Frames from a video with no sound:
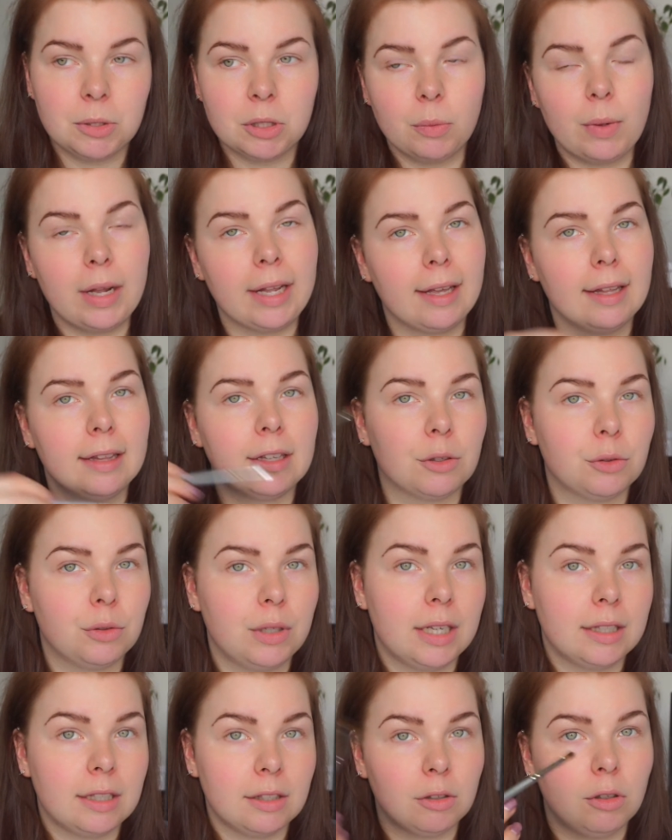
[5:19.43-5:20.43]
so I can
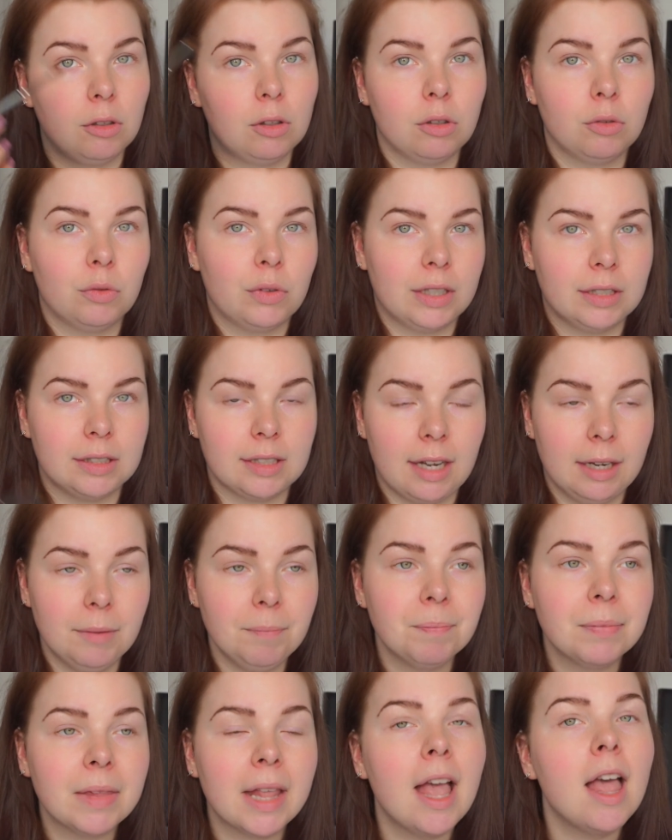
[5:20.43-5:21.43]
create it all over
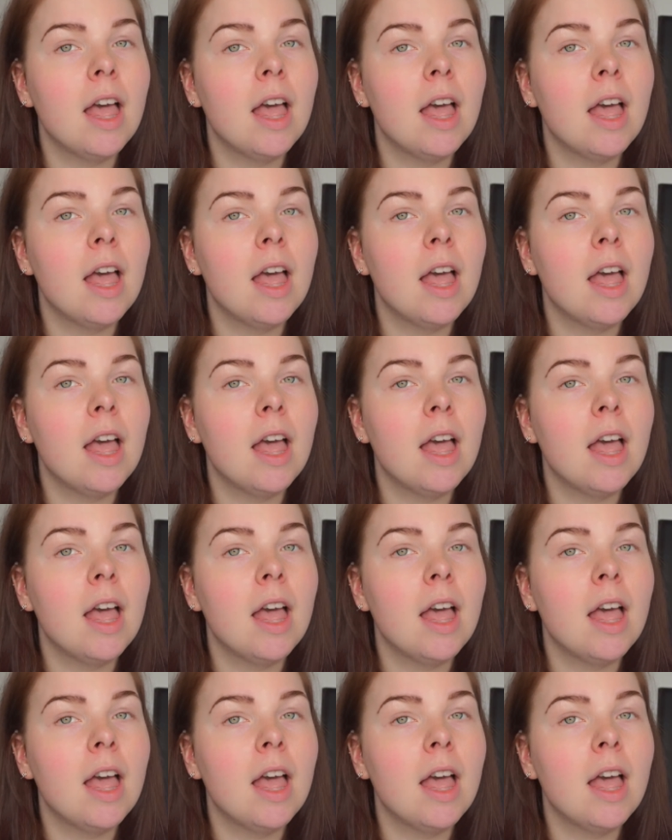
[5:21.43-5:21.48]
time.